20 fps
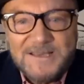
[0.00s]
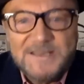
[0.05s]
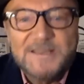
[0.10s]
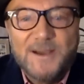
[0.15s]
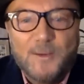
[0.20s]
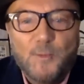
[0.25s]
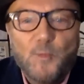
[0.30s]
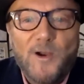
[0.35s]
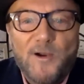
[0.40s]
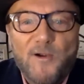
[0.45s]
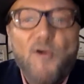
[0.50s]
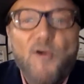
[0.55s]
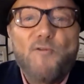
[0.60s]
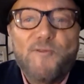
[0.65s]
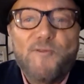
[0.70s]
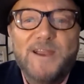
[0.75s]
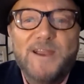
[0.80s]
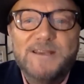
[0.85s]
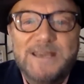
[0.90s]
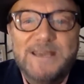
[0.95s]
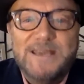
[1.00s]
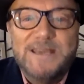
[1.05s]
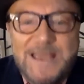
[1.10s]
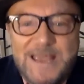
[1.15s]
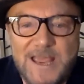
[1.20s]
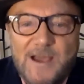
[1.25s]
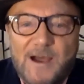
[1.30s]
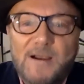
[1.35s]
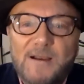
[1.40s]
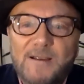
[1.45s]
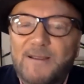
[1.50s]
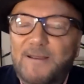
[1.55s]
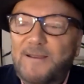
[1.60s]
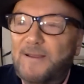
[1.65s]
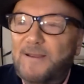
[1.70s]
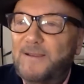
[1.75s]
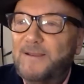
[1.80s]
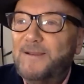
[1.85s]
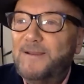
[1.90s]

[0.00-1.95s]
class that were already here,